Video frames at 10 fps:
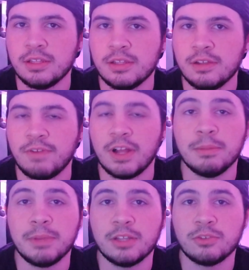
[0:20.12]
follow
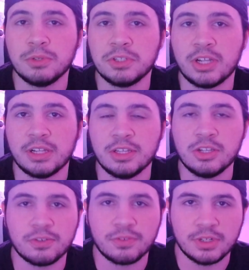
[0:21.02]
me on Twitch at
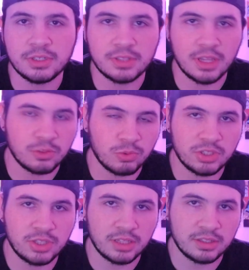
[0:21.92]

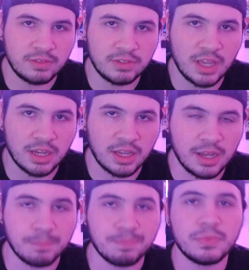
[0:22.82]

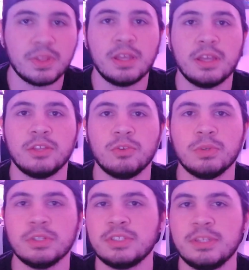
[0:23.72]
leisurefreaks.twitch.tv.com. You will
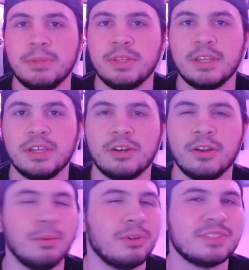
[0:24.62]
see me there
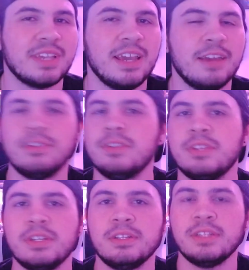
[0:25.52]
almost every
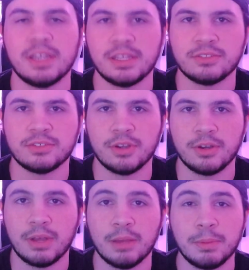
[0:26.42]
single night, so
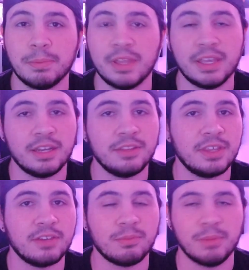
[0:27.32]
I'll be playing anything
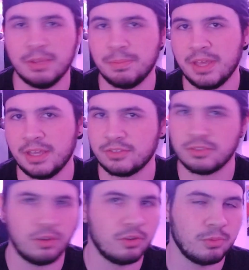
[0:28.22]
from Apex,
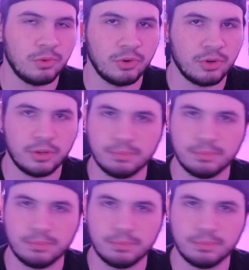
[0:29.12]
Cold War,